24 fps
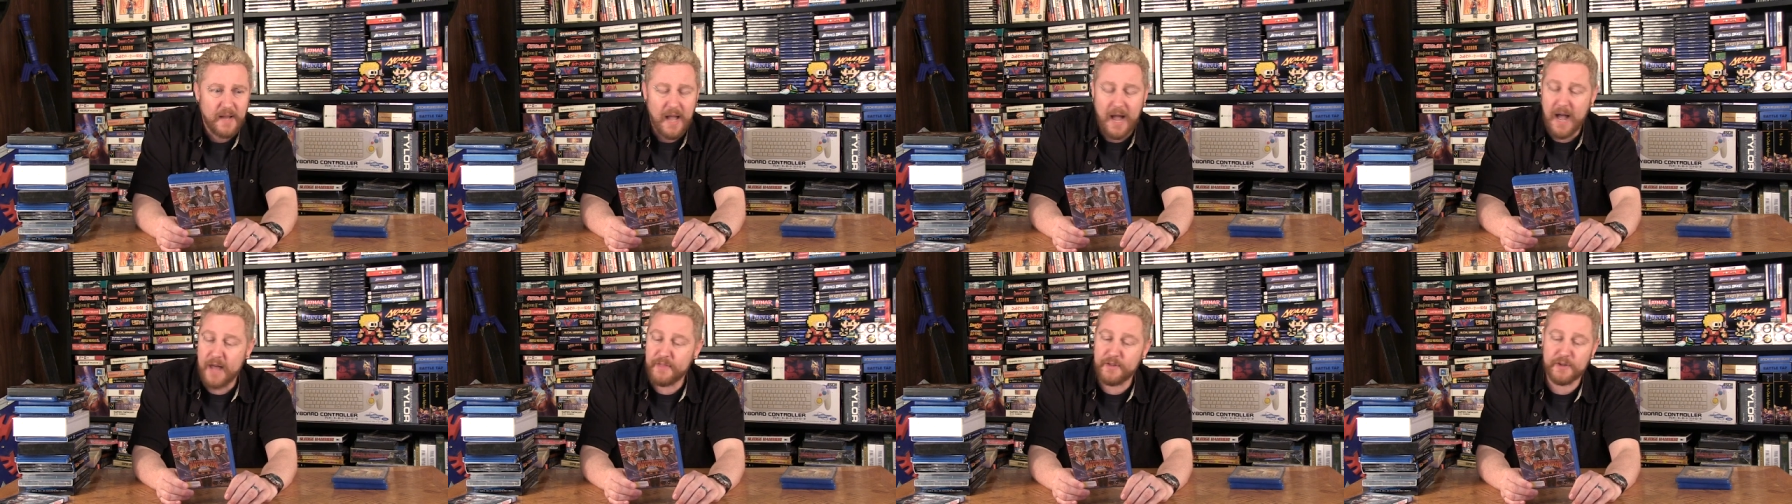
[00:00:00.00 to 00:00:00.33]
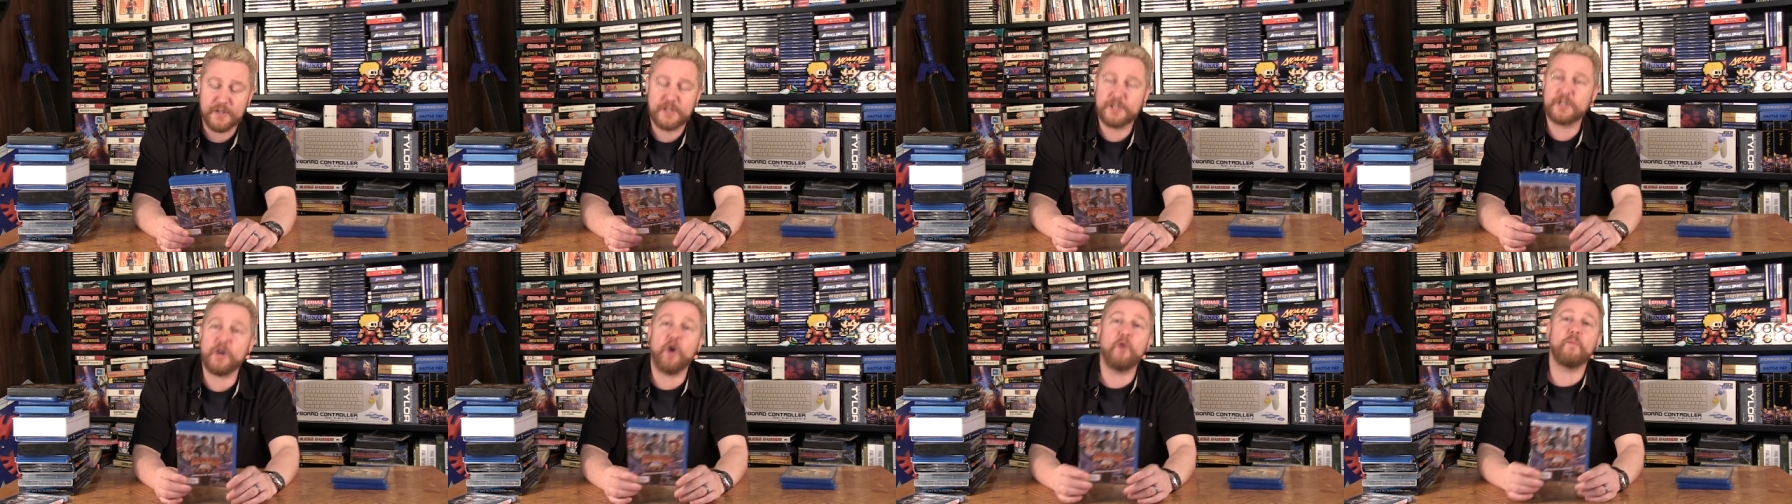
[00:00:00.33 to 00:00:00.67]
uh,
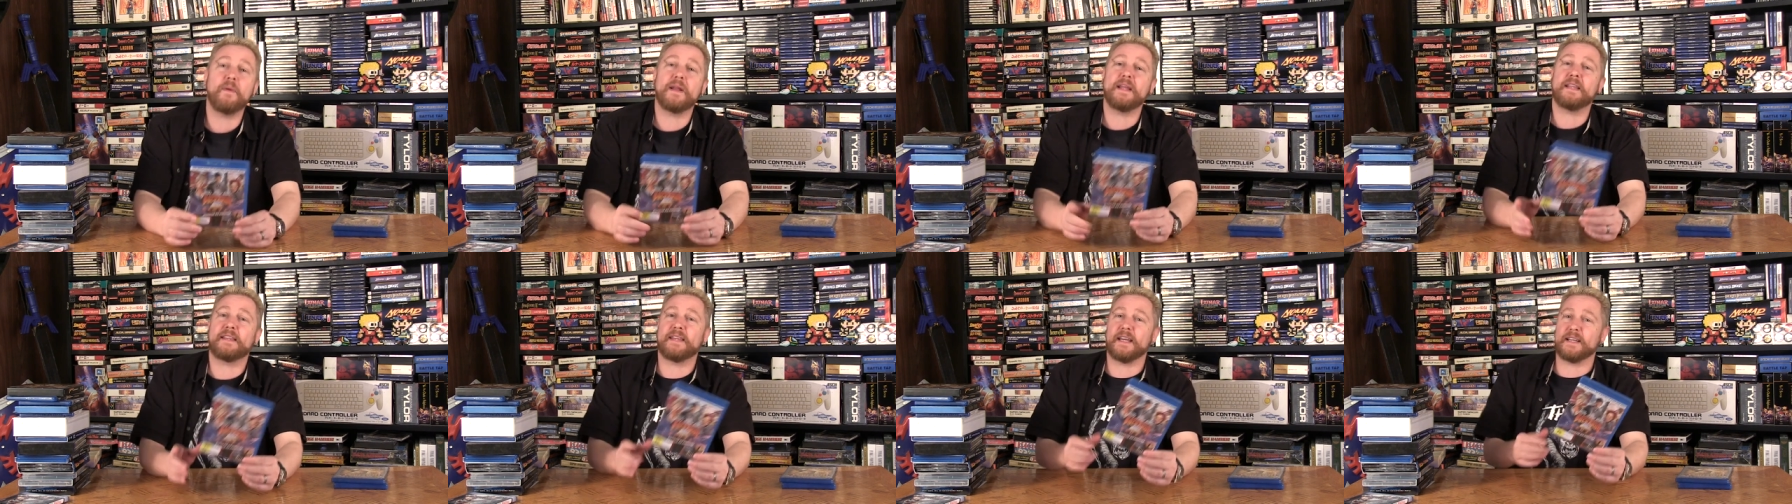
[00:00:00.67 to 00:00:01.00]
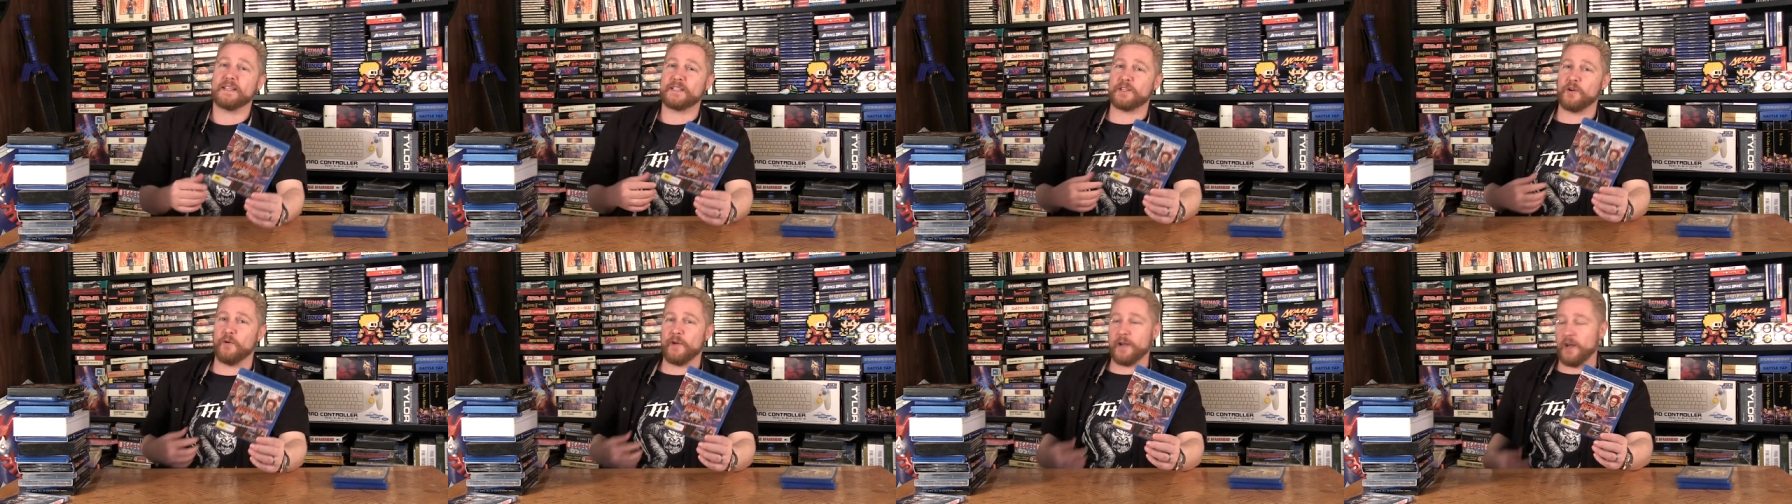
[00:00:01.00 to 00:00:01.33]
there's so many
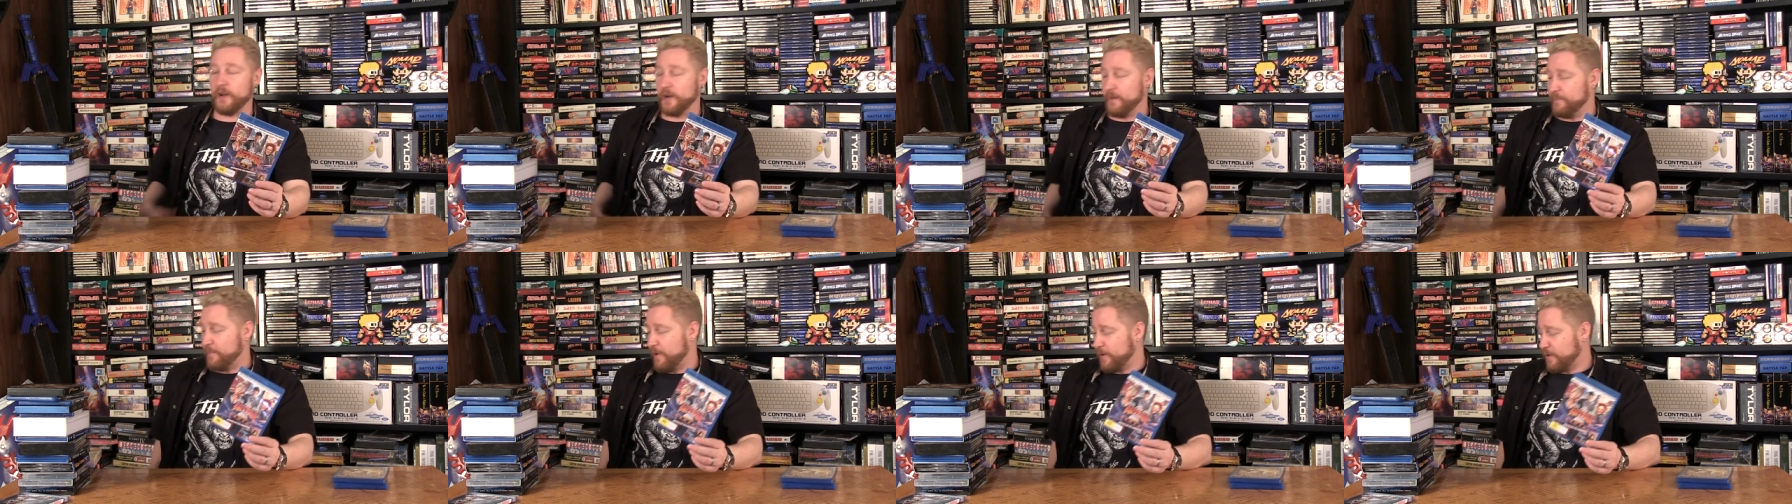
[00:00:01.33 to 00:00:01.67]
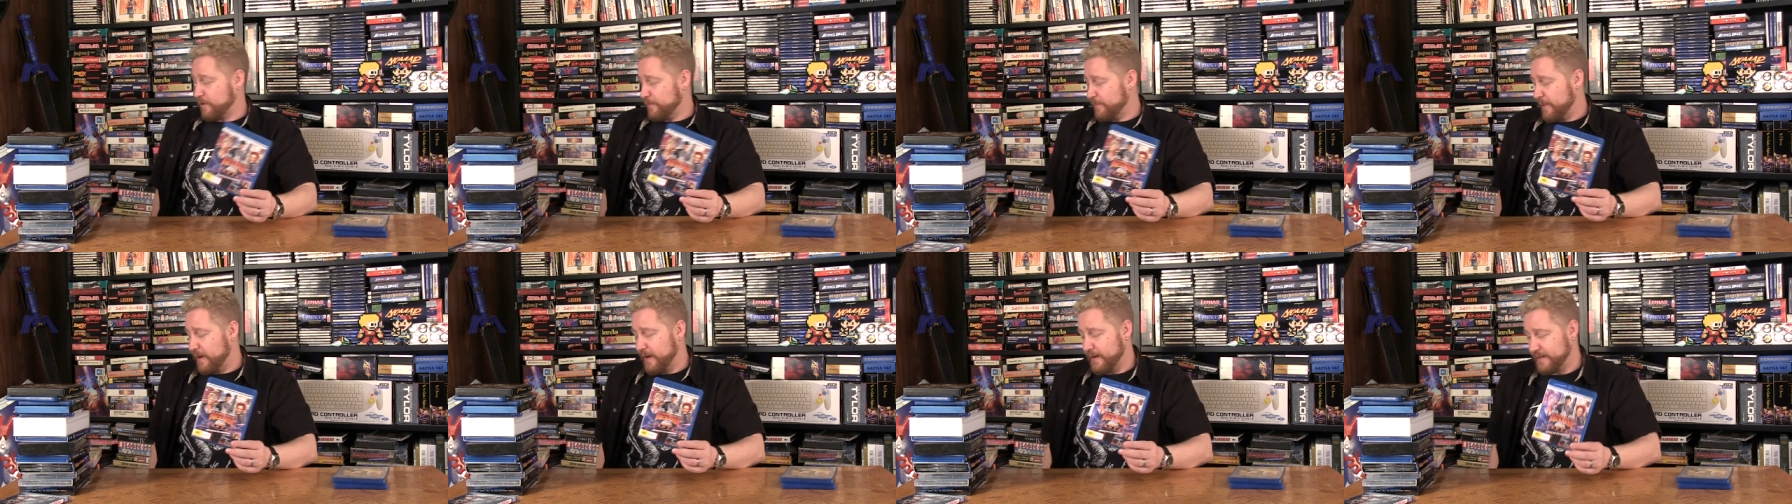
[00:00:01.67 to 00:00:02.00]
things going on in
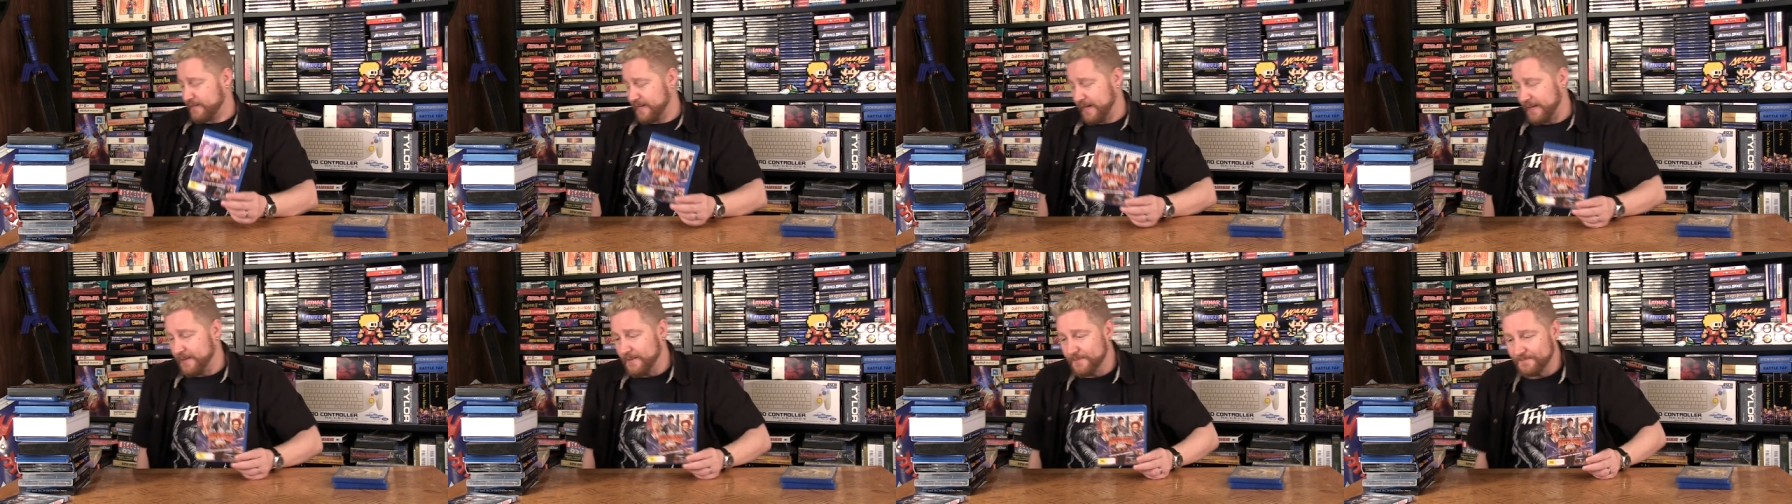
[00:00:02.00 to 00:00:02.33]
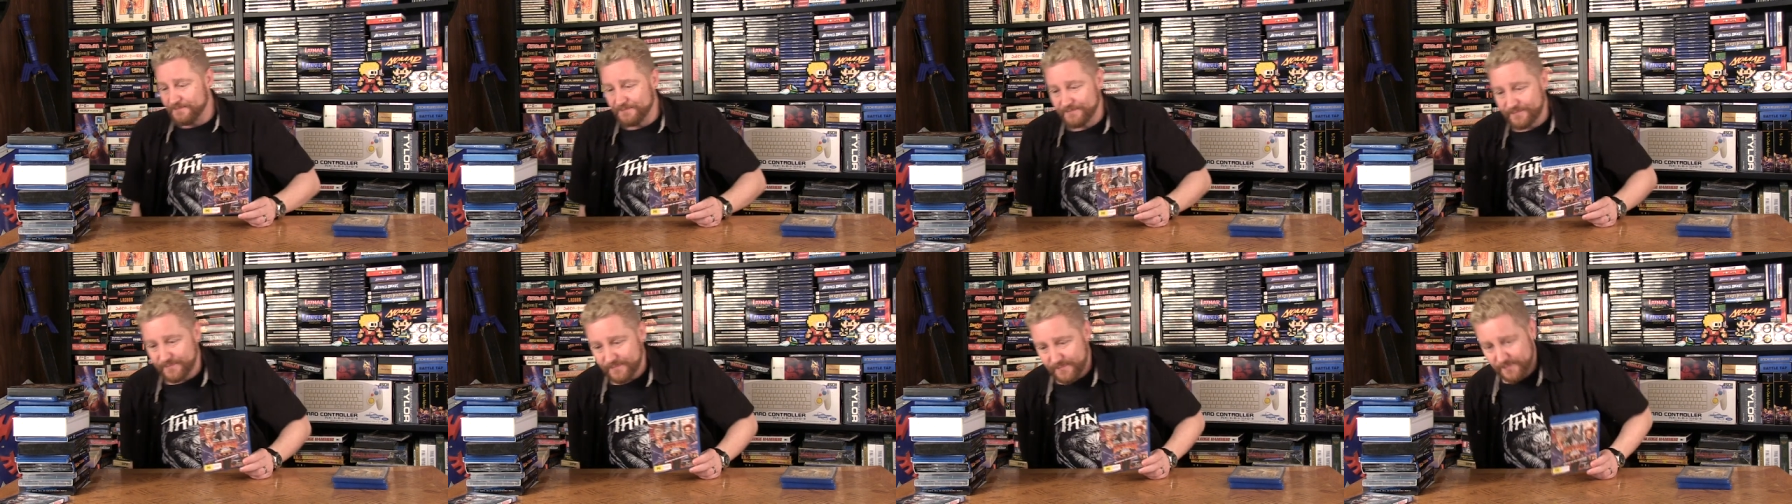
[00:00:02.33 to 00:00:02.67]
Buckaroo Banzai.
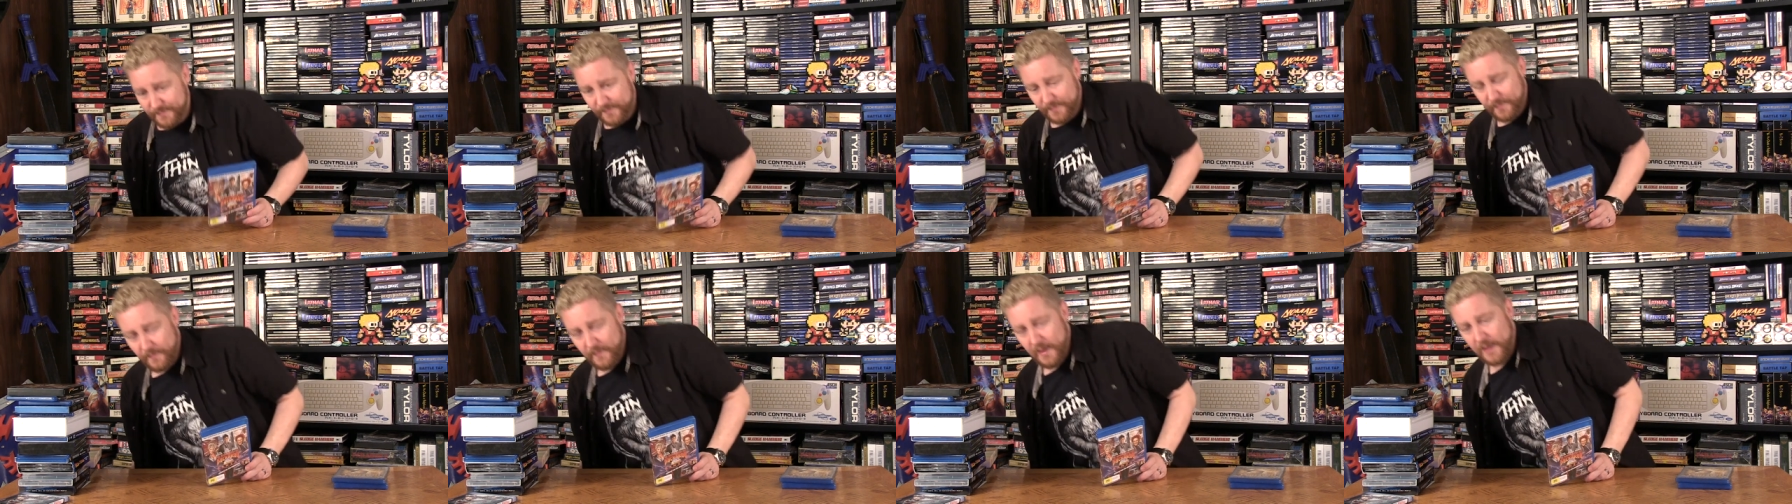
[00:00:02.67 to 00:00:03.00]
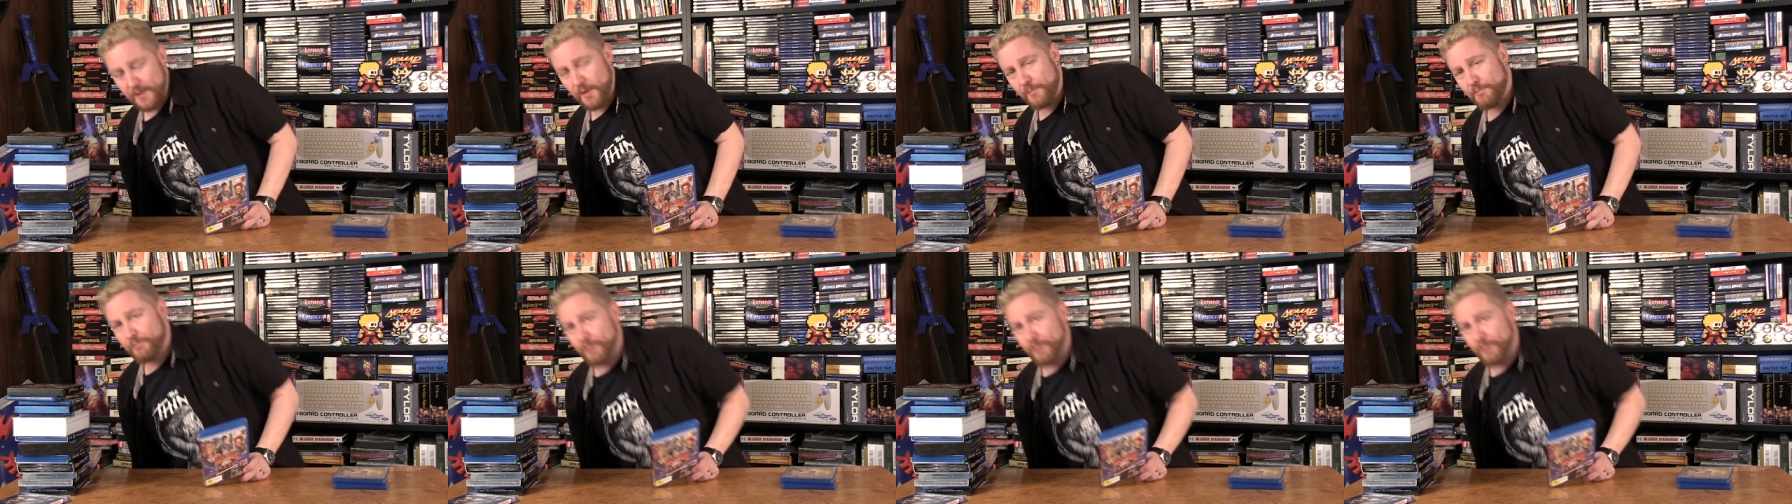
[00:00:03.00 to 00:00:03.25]
The